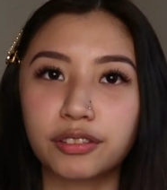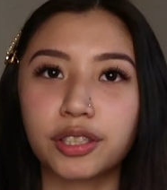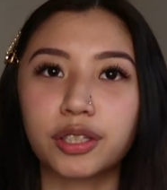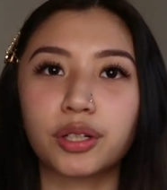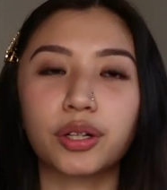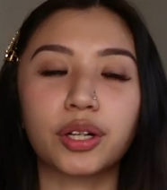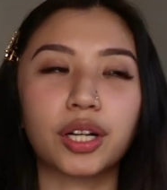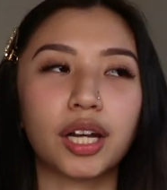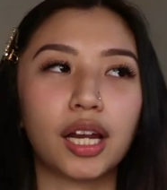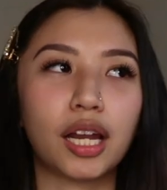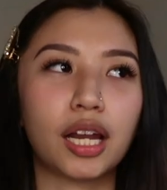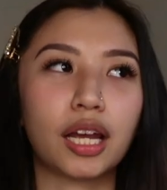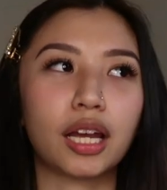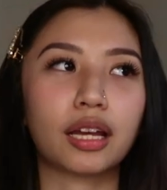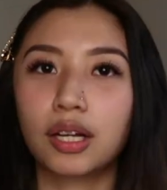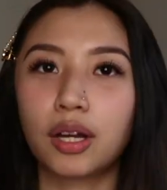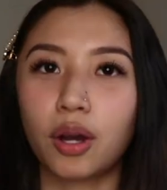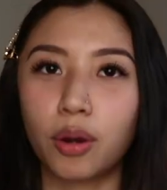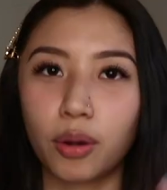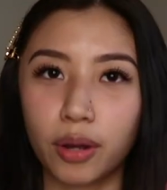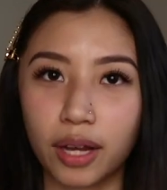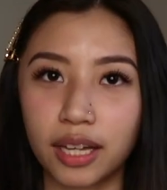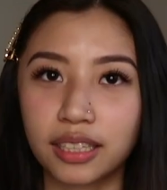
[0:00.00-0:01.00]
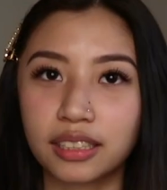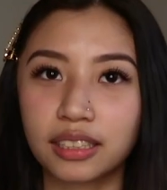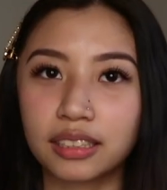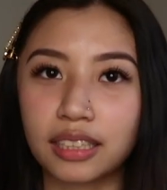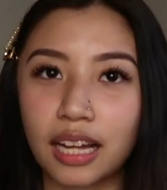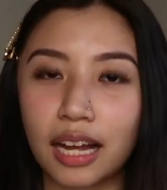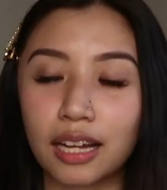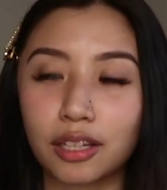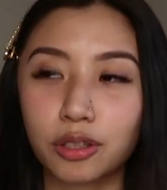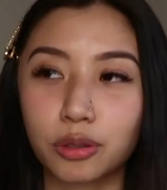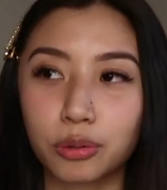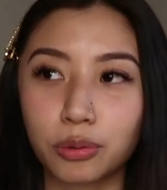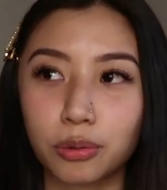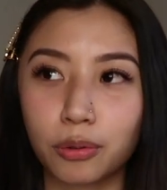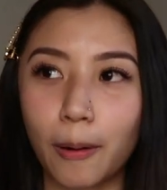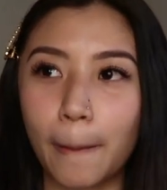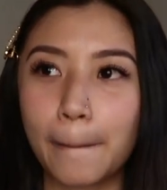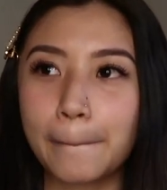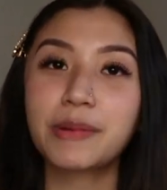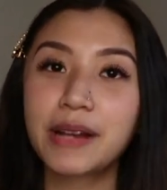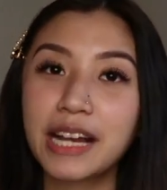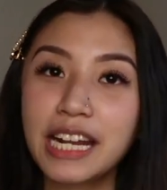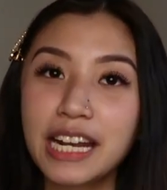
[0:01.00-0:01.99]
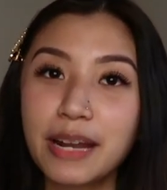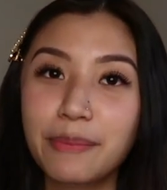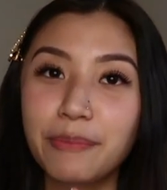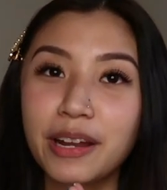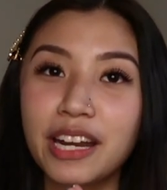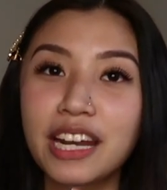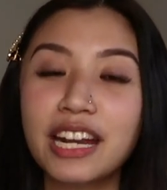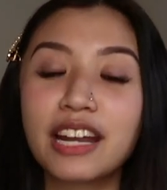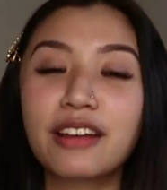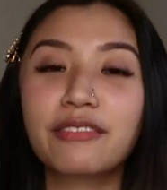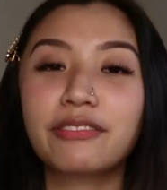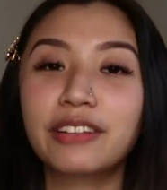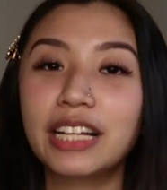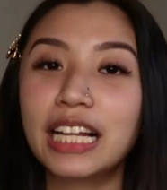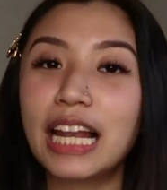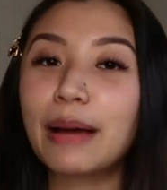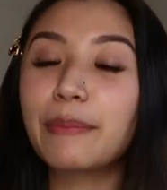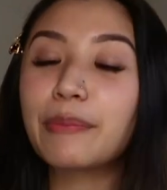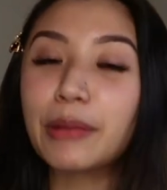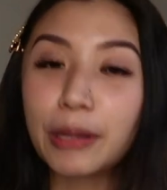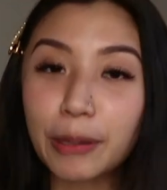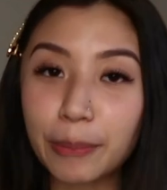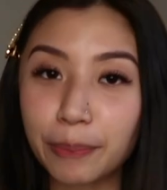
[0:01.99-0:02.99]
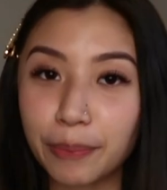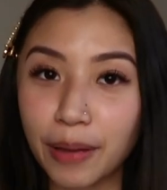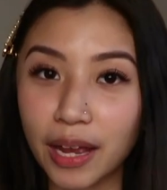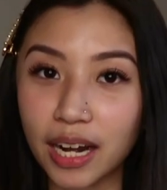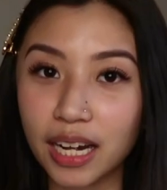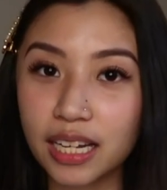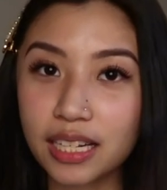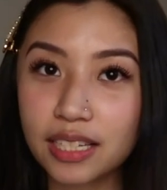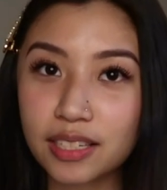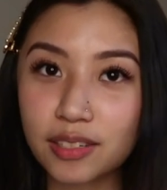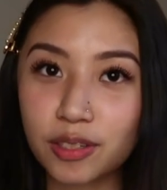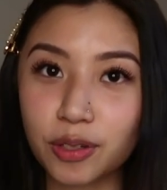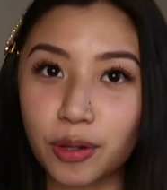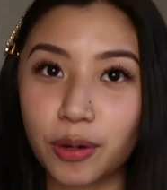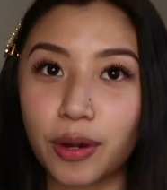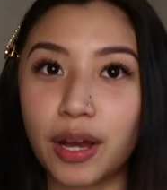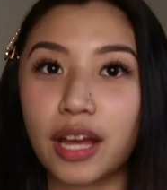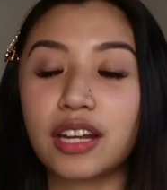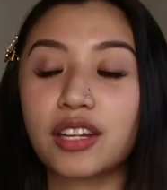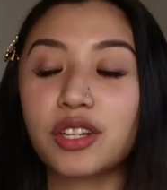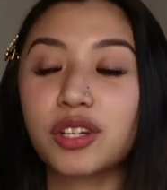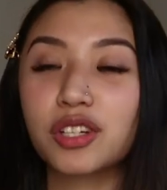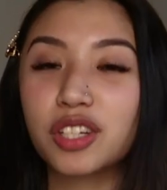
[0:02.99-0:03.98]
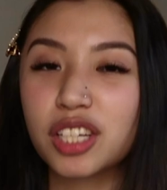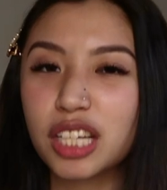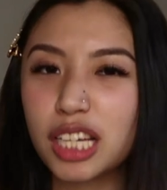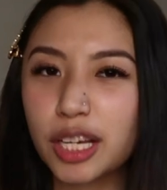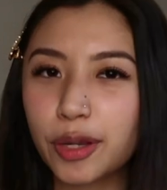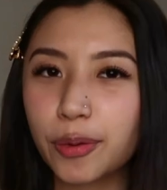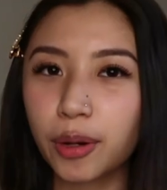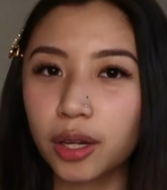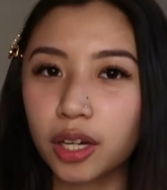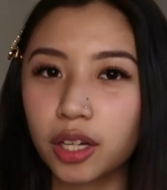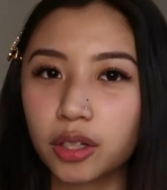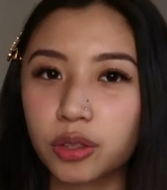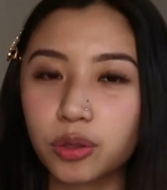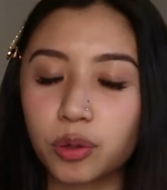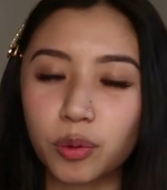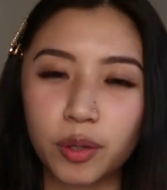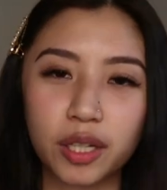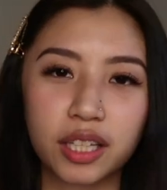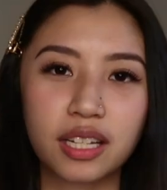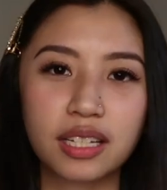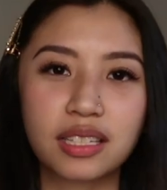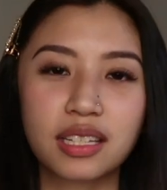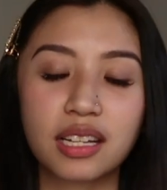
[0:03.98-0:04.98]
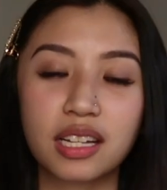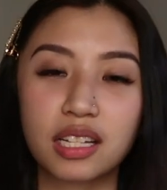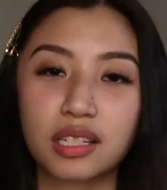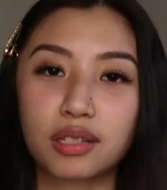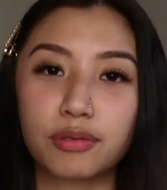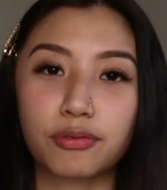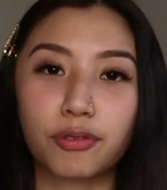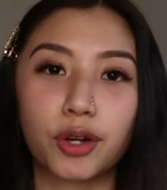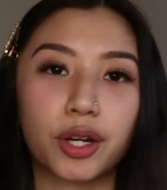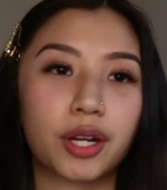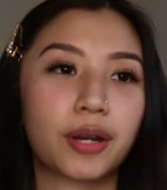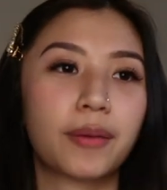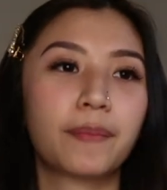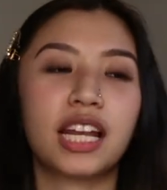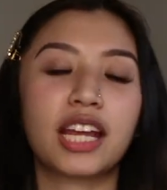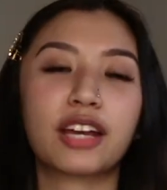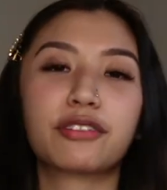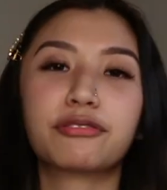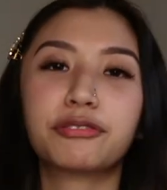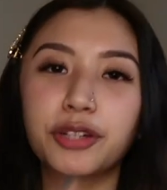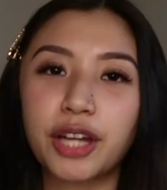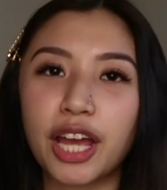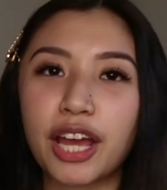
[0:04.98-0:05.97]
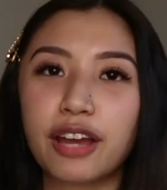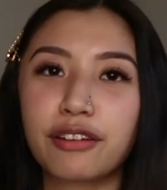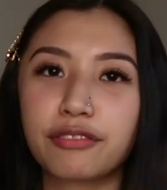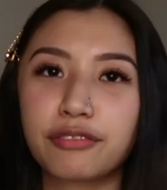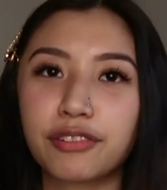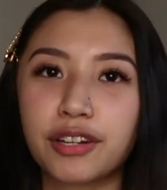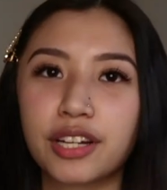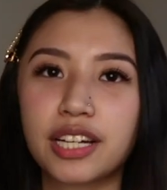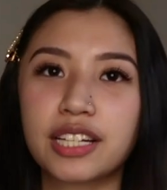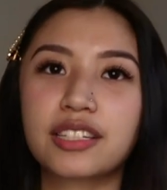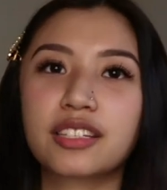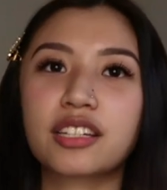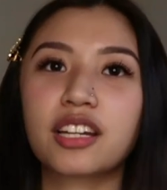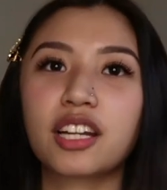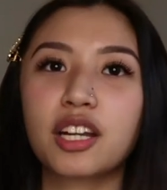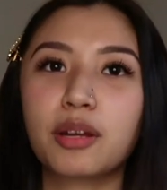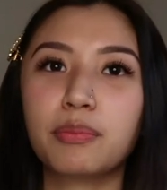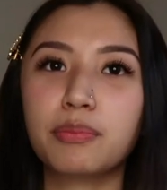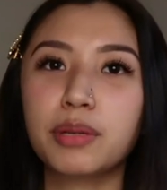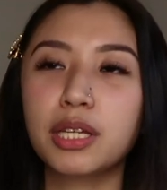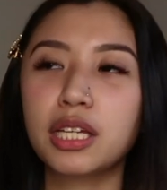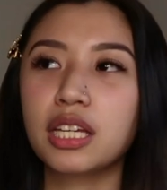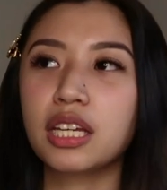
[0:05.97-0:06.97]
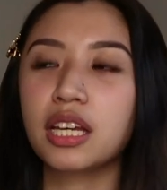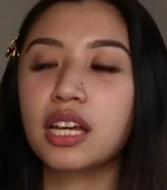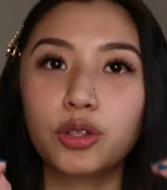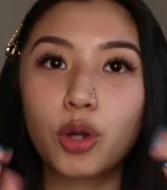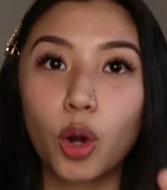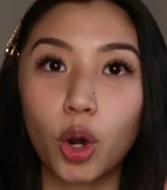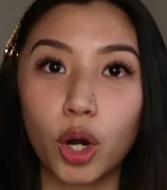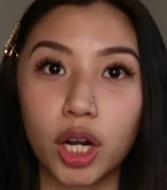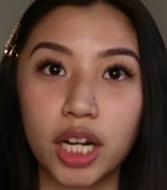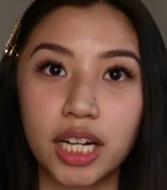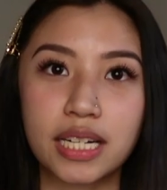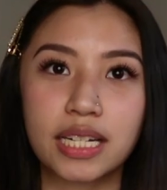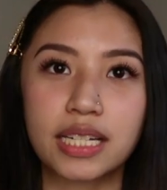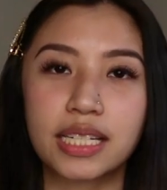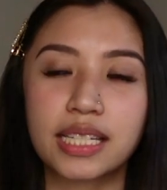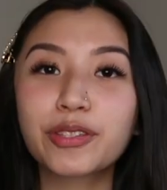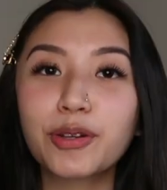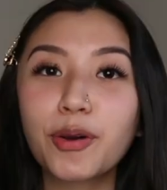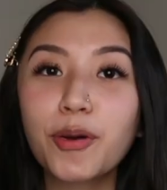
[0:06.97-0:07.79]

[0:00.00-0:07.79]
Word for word: Or like, go get a tattoo. So ganda pa rin if alam ng parents no, and you really wanna do it kasi it's for like forever, it's gonna be yours.